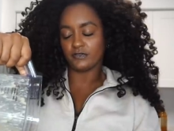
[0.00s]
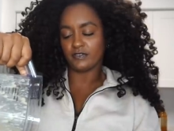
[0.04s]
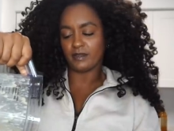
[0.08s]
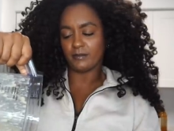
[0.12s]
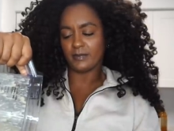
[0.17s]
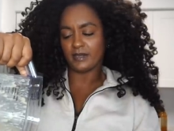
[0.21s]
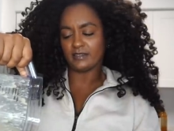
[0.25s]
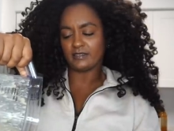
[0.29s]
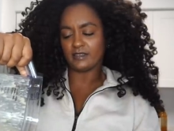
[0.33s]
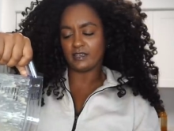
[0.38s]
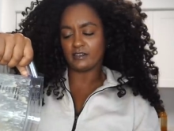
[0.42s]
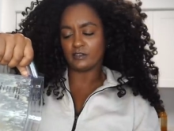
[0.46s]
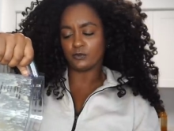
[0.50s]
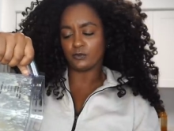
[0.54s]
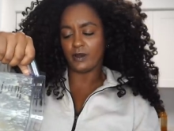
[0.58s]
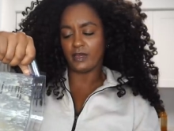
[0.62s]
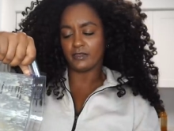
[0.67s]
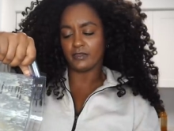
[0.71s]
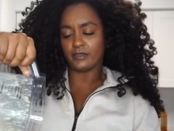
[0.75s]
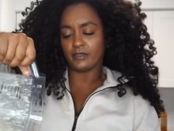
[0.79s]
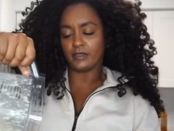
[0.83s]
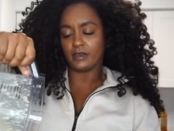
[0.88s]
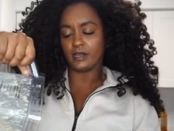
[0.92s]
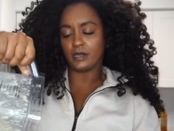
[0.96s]
if that makes sense,
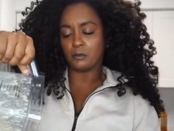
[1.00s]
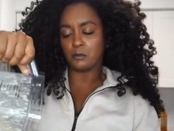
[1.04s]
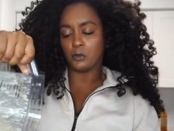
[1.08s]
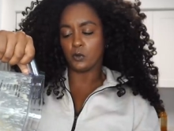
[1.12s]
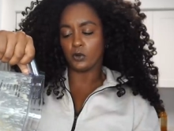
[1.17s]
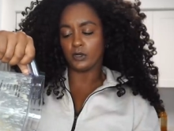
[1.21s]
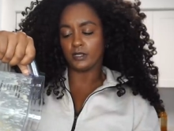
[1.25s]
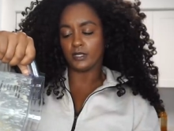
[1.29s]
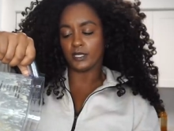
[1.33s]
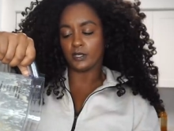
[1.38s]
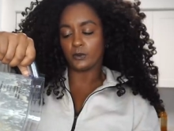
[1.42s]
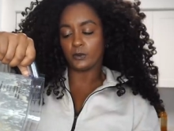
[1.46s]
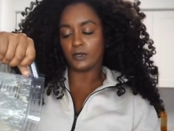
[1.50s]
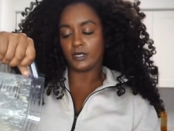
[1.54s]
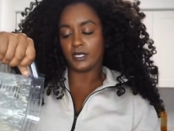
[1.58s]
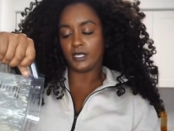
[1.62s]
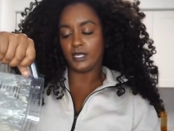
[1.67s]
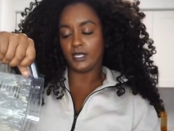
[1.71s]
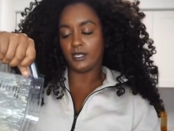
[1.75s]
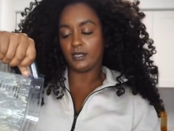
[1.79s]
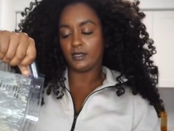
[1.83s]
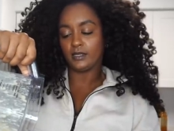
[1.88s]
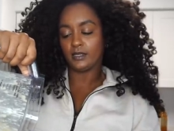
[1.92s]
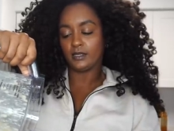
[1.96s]
rather than a more
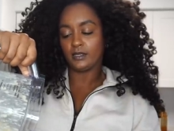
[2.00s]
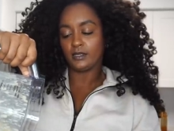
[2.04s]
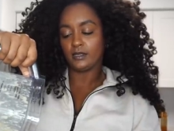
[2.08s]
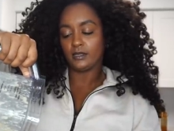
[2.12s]
liquidy.